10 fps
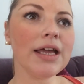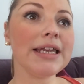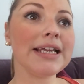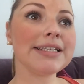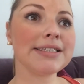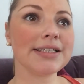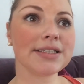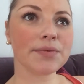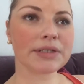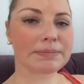Nick's
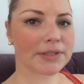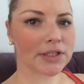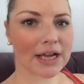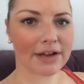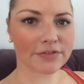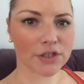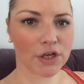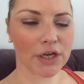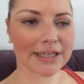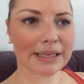sister wants me to look after
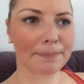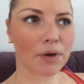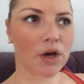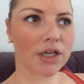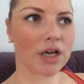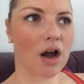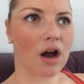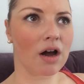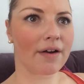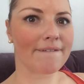her little boy
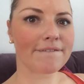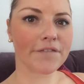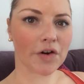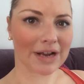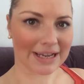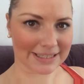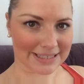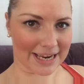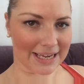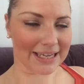on
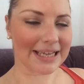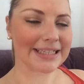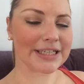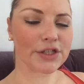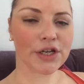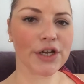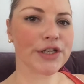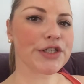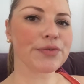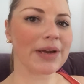Friday. He's in
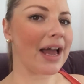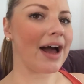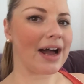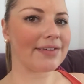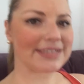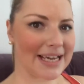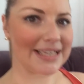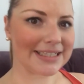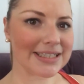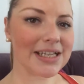nursery half
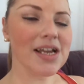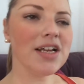days.